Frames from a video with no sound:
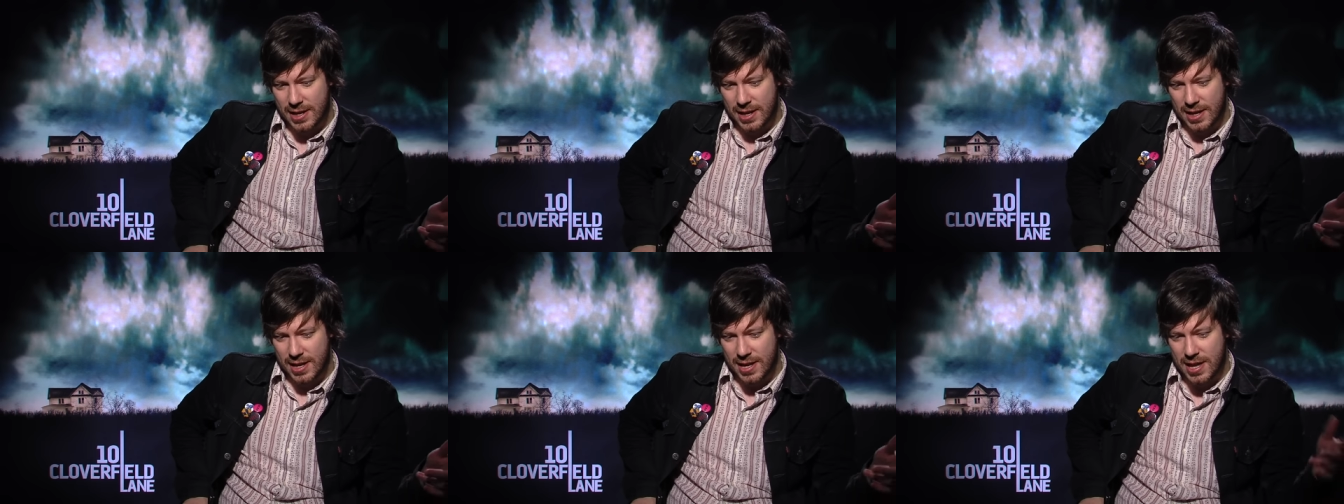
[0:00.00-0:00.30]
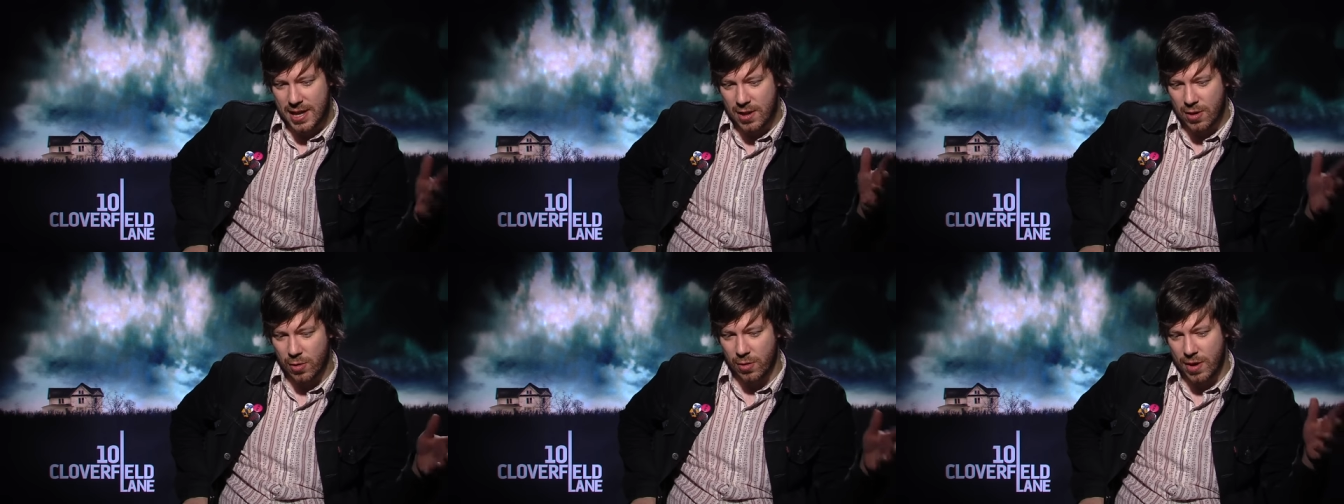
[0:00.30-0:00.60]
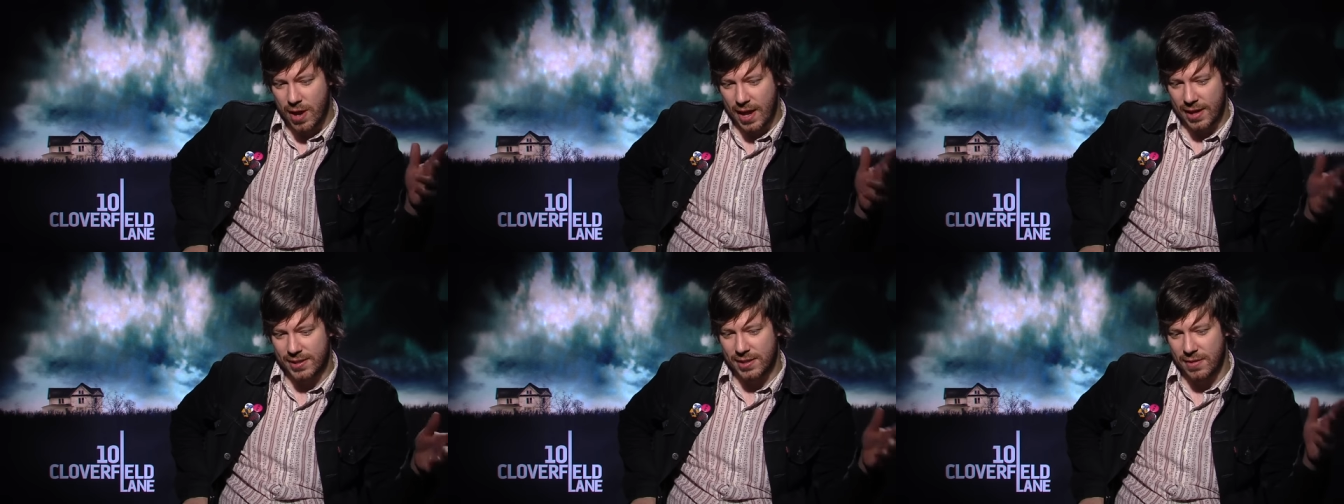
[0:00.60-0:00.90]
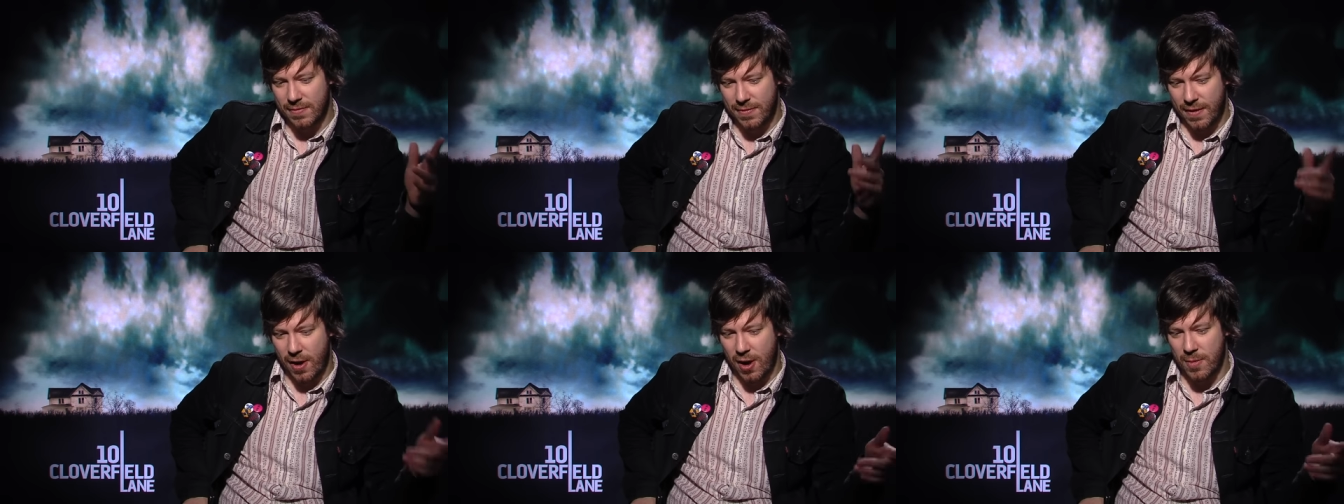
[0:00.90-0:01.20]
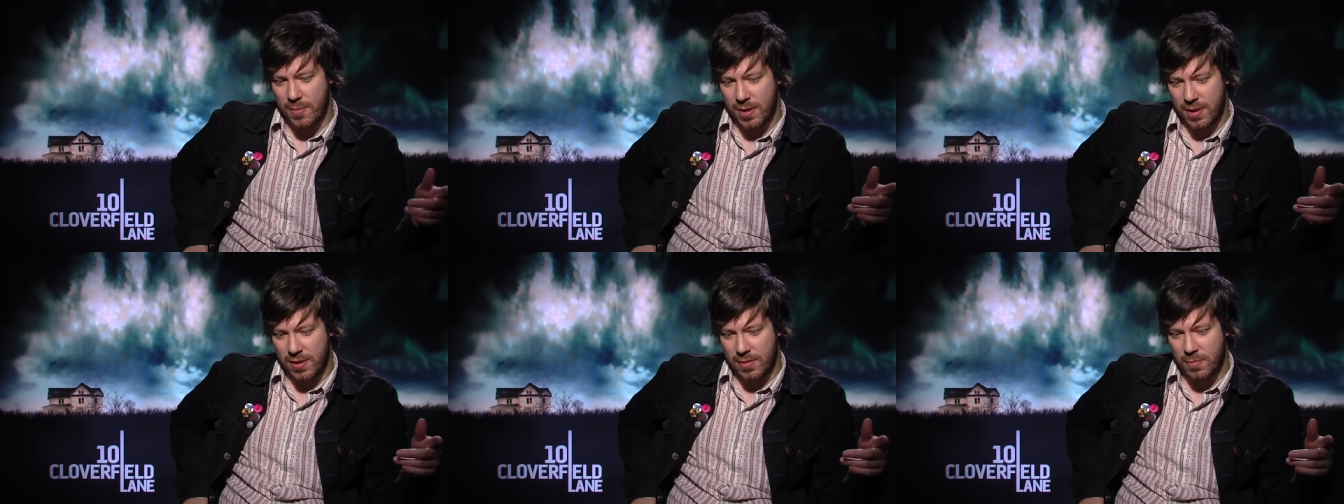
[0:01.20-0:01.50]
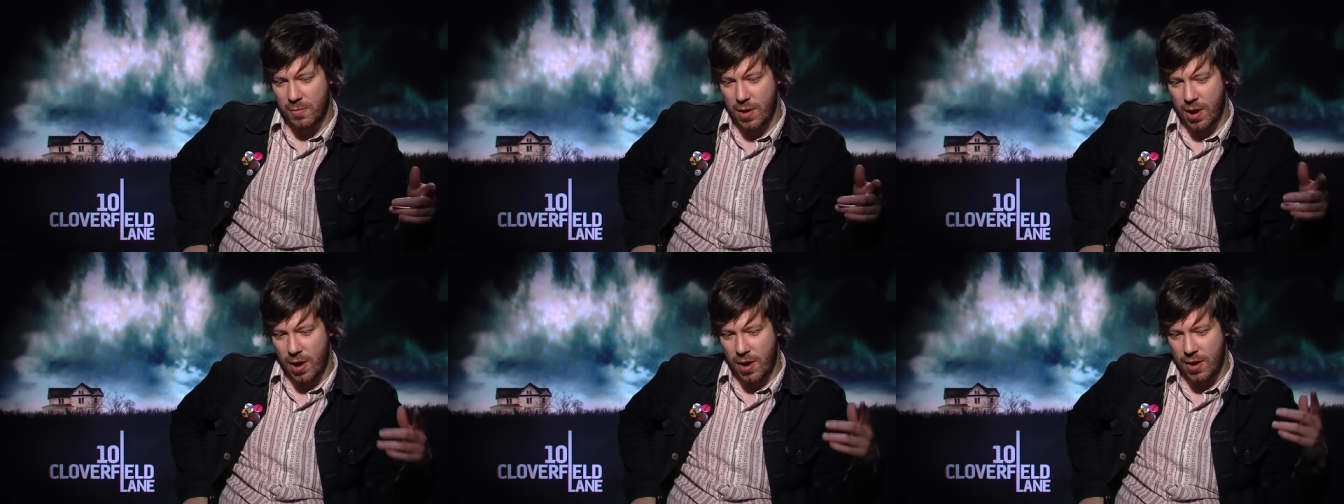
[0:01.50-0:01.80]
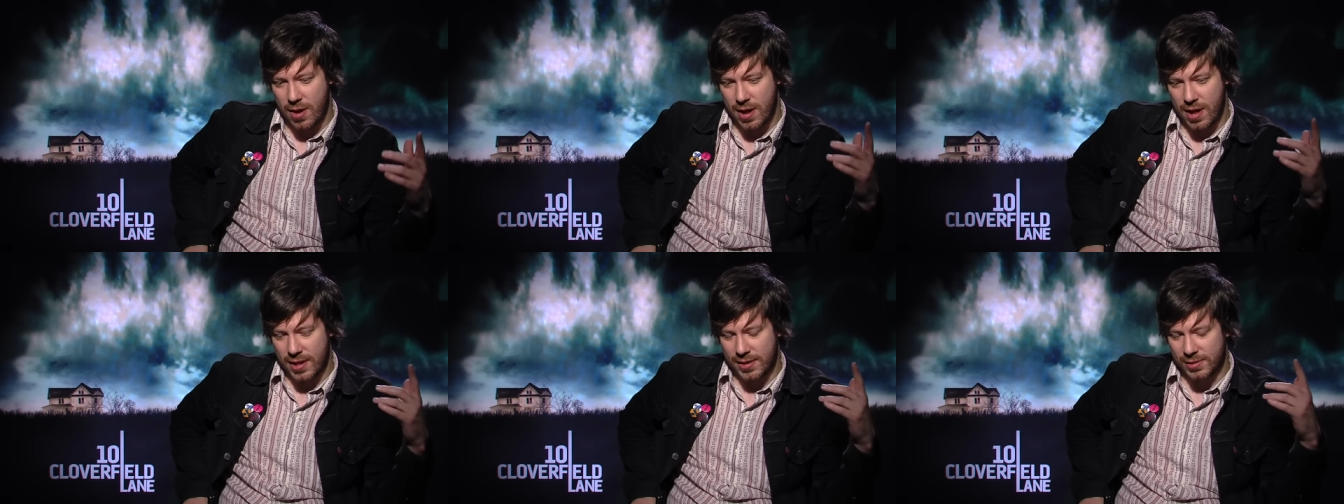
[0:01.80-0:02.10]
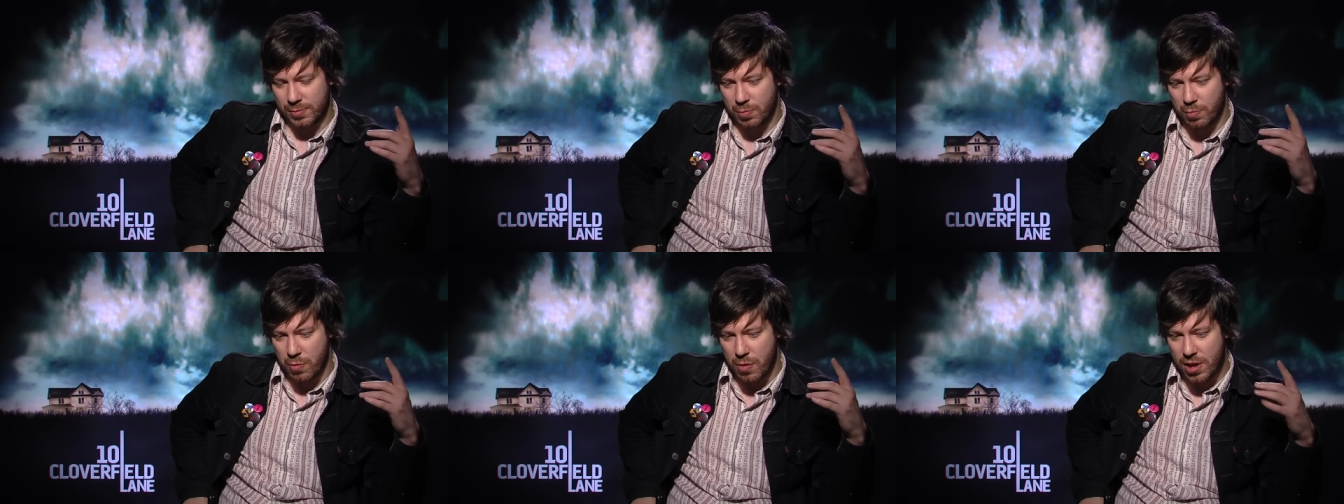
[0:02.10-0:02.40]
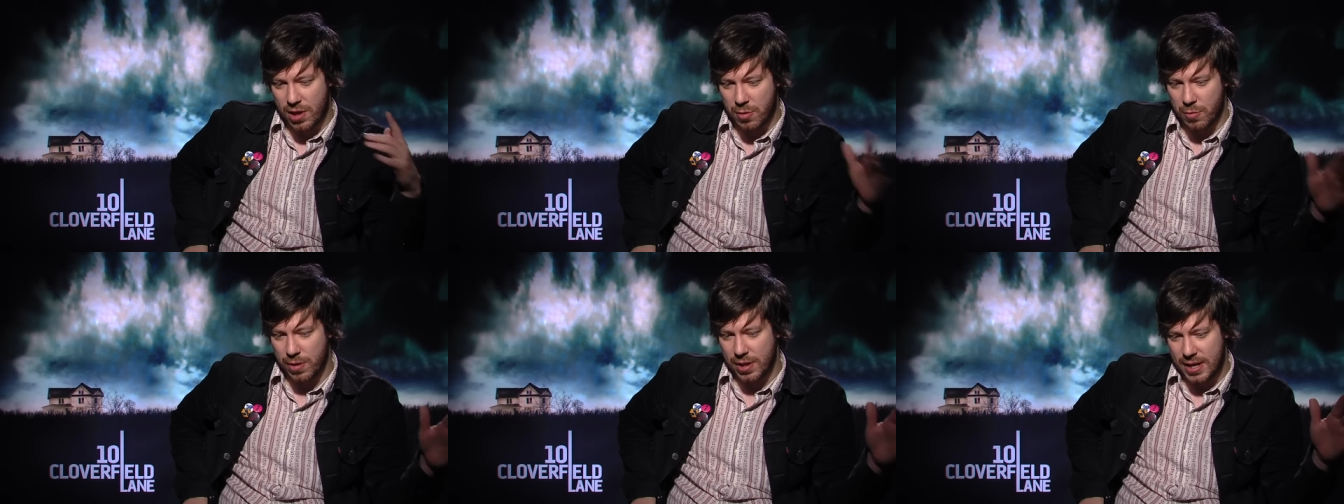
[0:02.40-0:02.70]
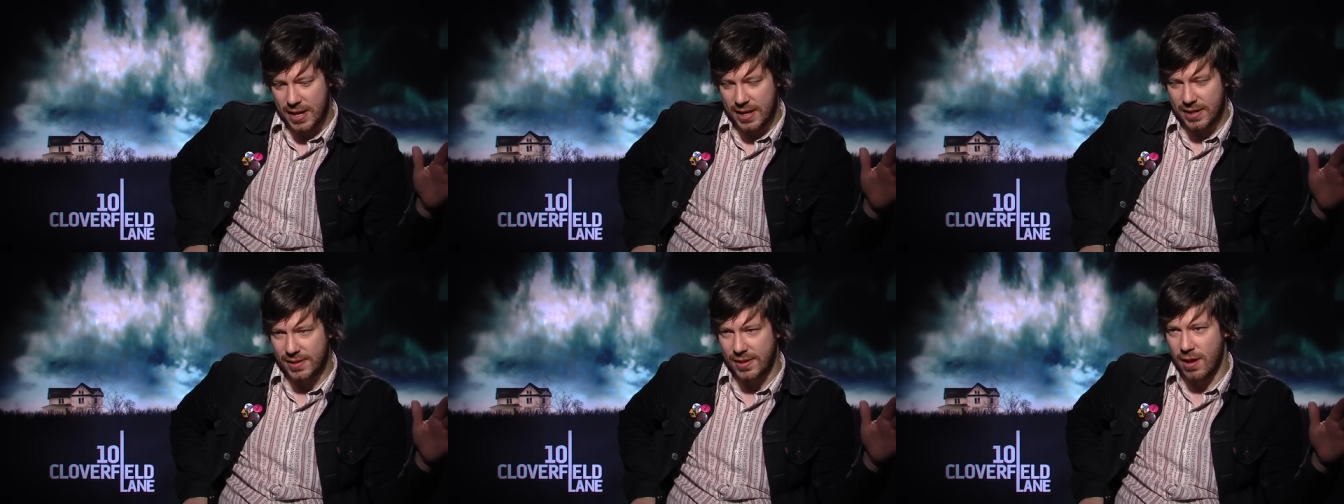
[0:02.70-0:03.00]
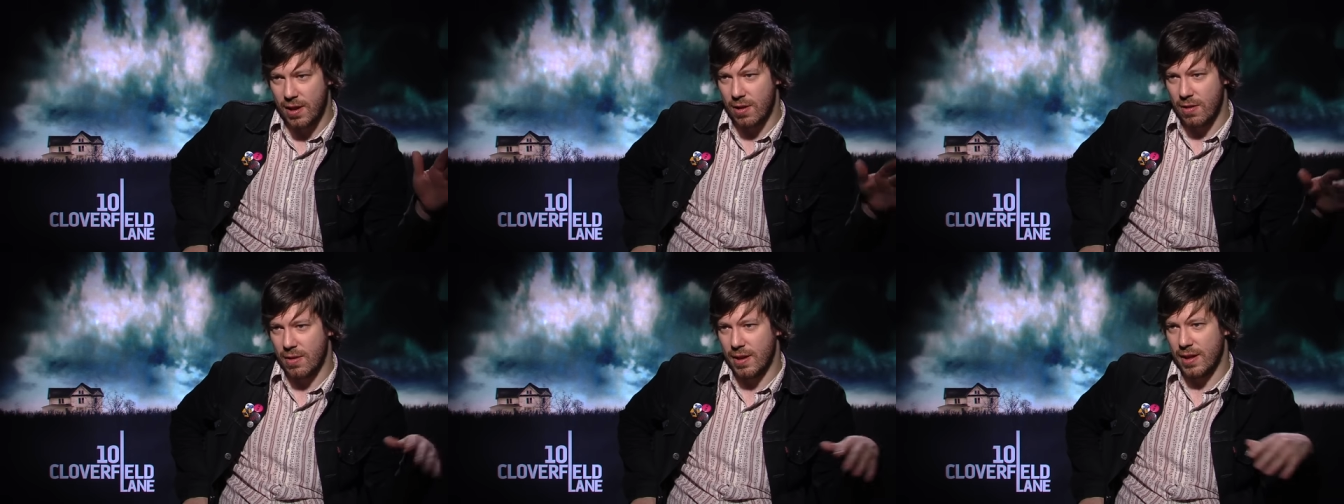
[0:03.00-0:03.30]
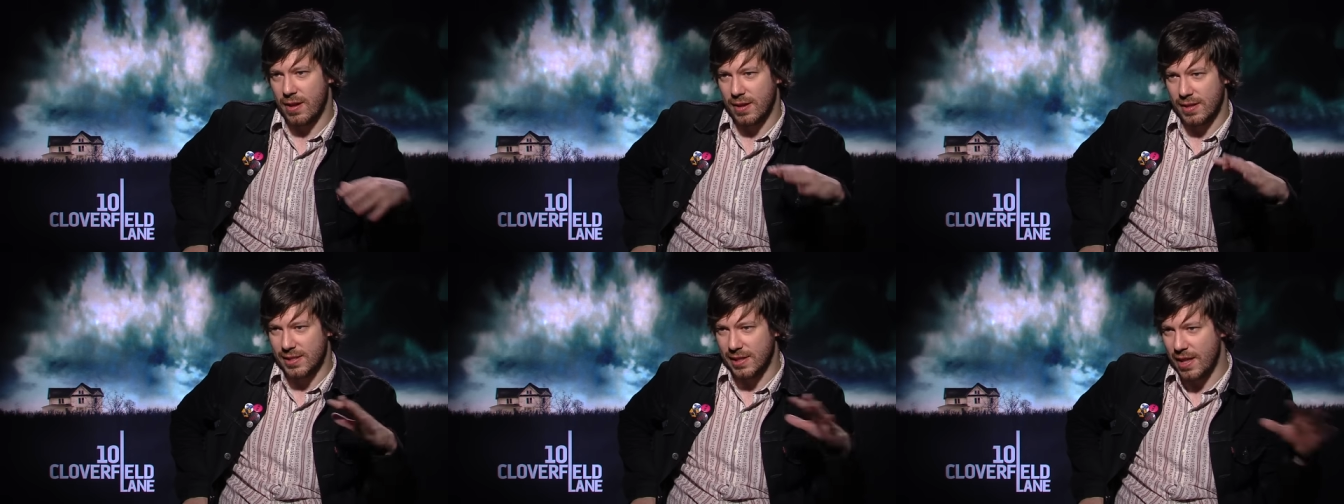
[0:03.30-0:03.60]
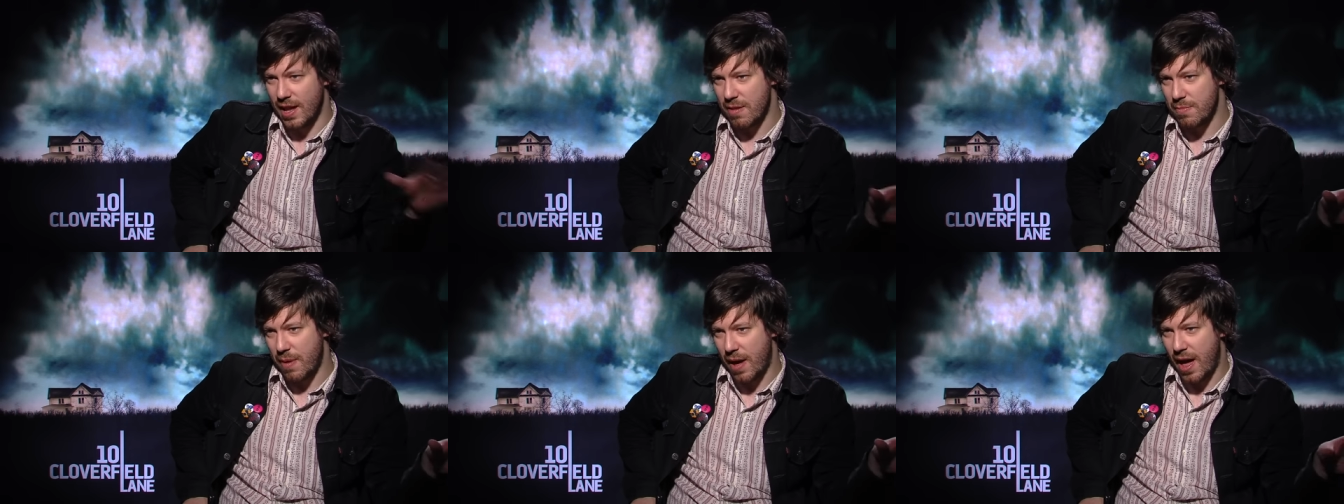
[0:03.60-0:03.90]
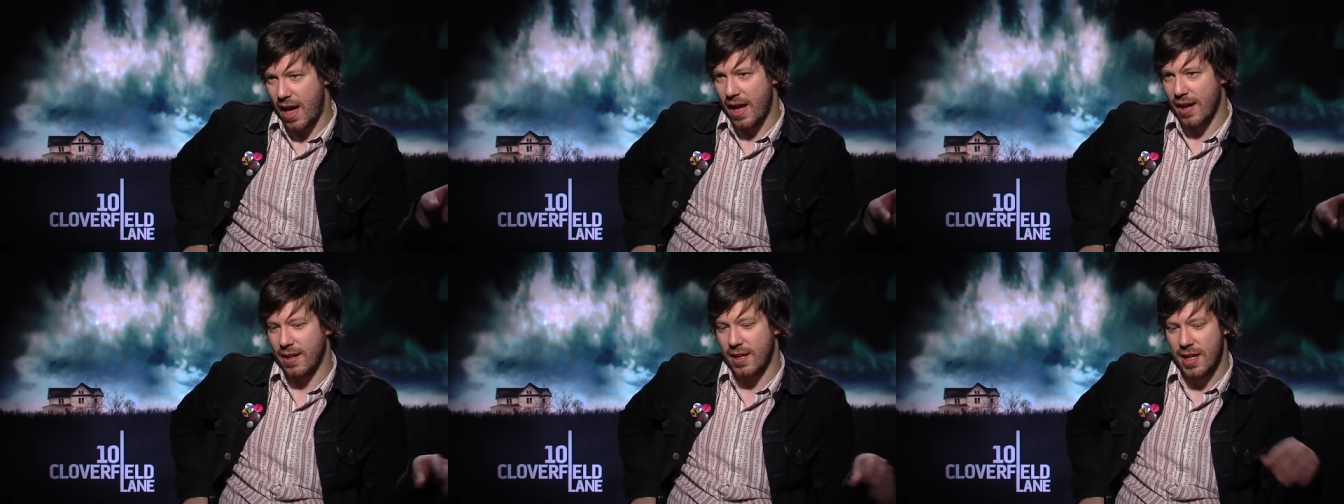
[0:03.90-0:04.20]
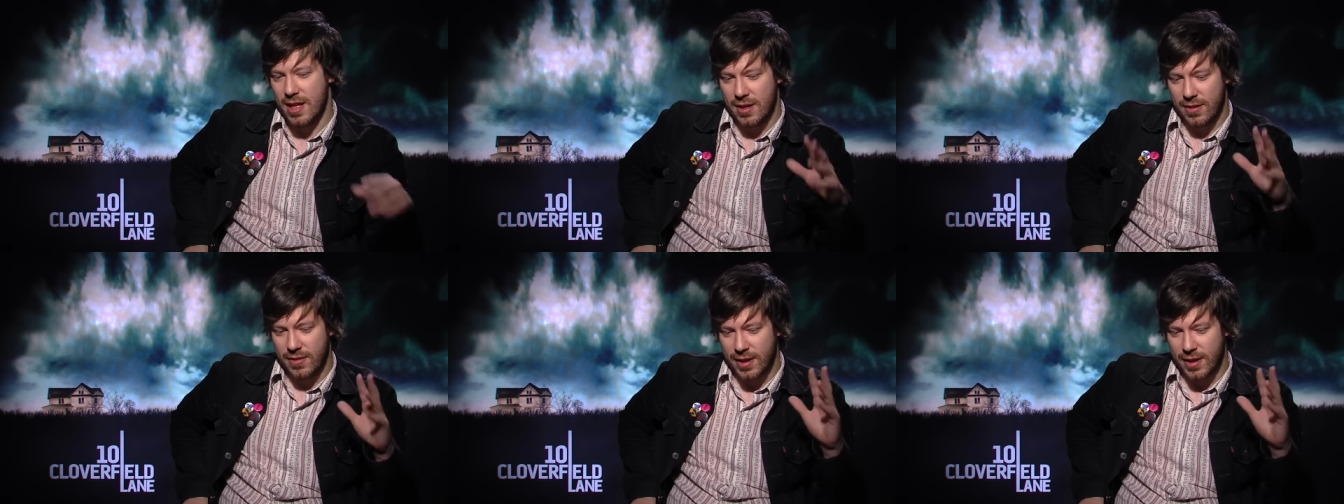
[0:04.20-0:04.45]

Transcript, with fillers: he creates an environment where it's really, really easygoing, it's laid back,